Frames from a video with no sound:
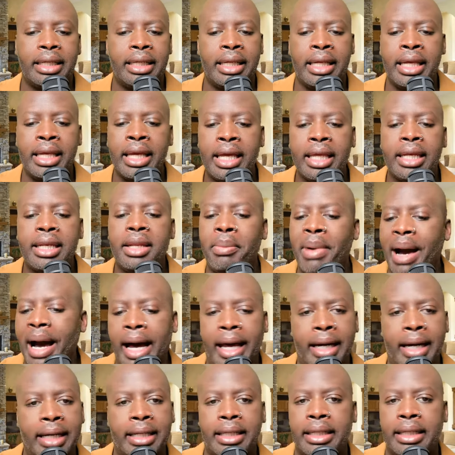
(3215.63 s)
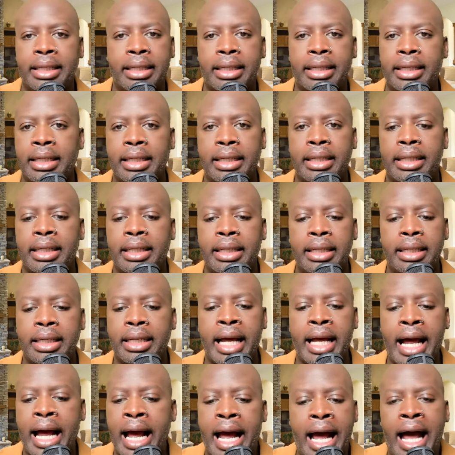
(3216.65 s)
anybody.
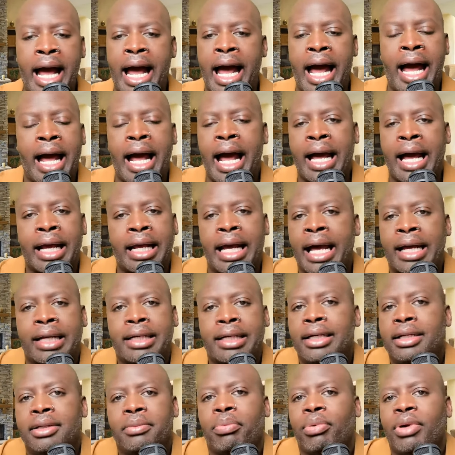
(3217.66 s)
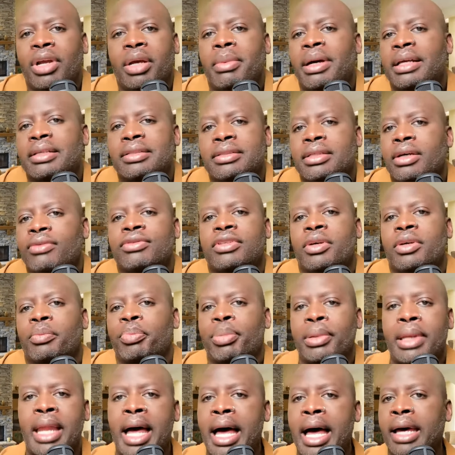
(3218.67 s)
I, I, I couldn't bring myself to
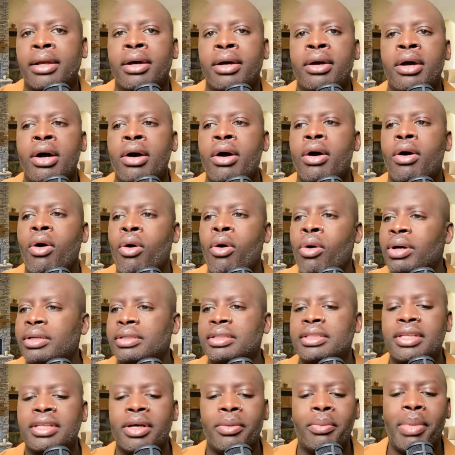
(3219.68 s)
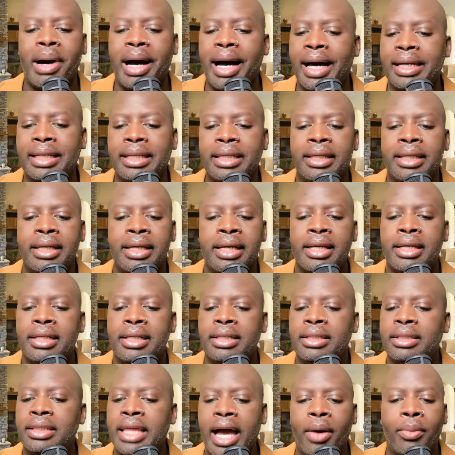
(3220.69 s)
plot on somebody
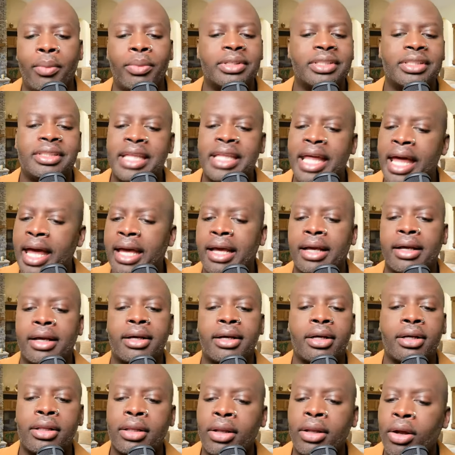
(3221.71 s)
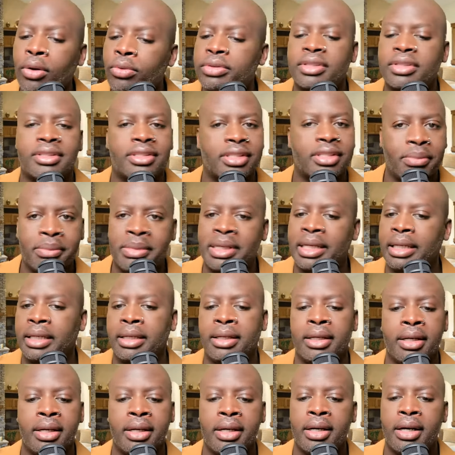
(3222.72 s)
that was that close to
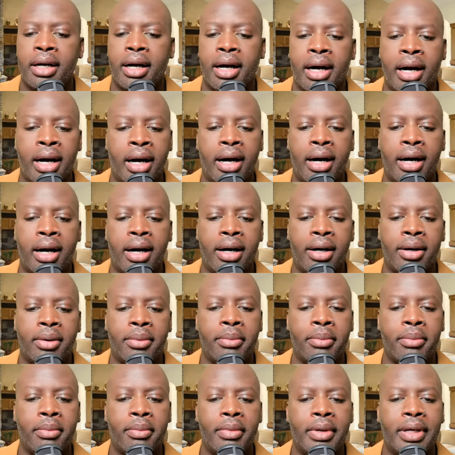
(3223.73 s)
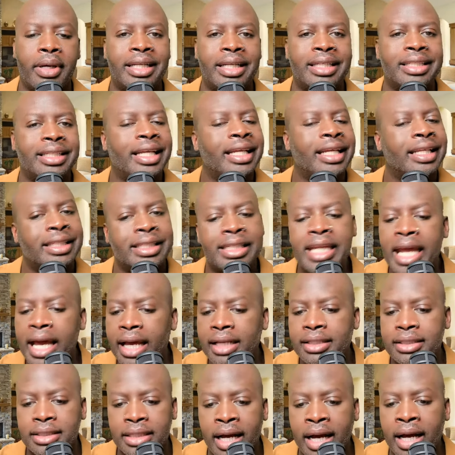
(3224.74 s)
me. Um.
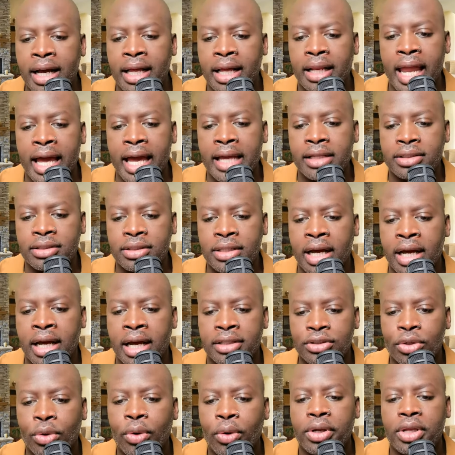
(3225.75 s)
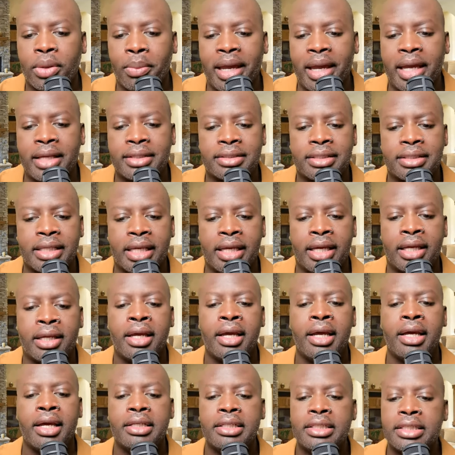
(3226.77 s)
Yes, uh, like uh, Toya May said,
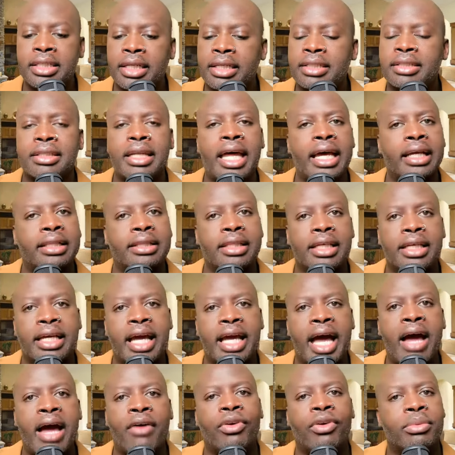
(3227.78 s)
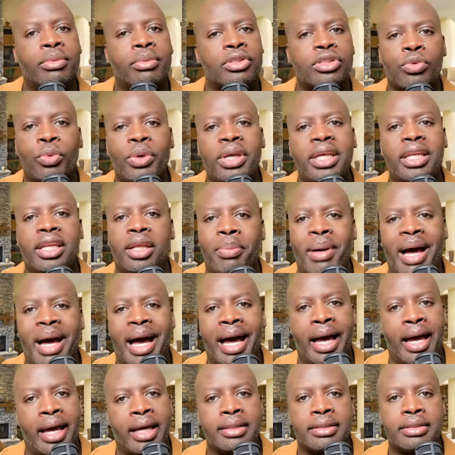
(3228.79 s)
just like the guy from Sweetie
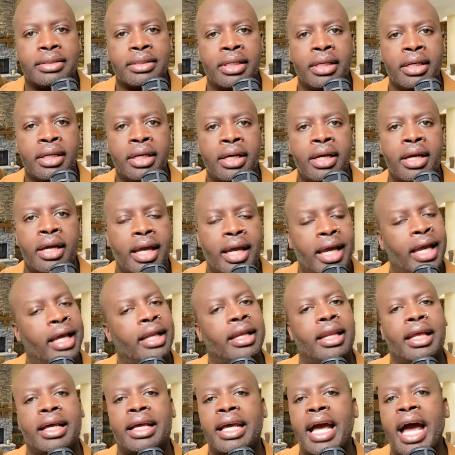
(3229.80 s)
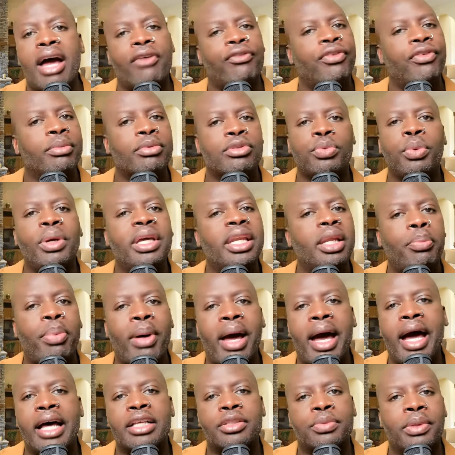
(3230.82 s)
Pies. And the guy from Sweetie
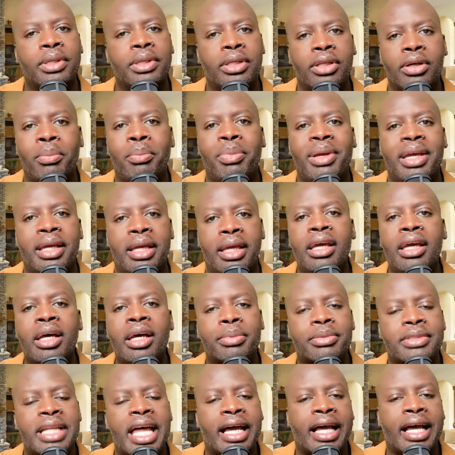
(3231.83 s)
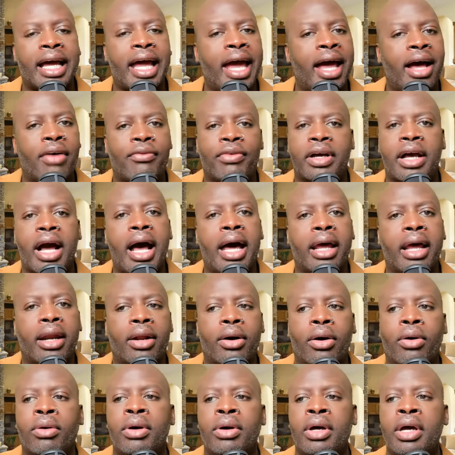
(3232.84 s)
Pies with them big hips like an
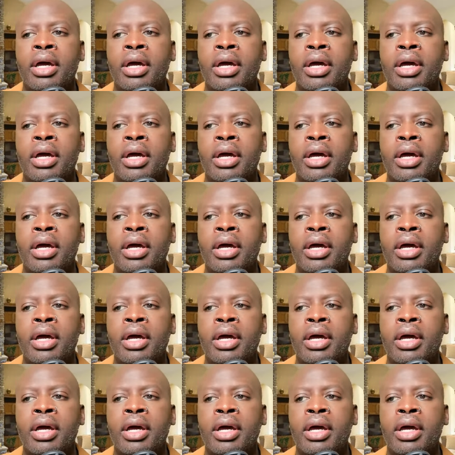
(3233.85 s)
avocado,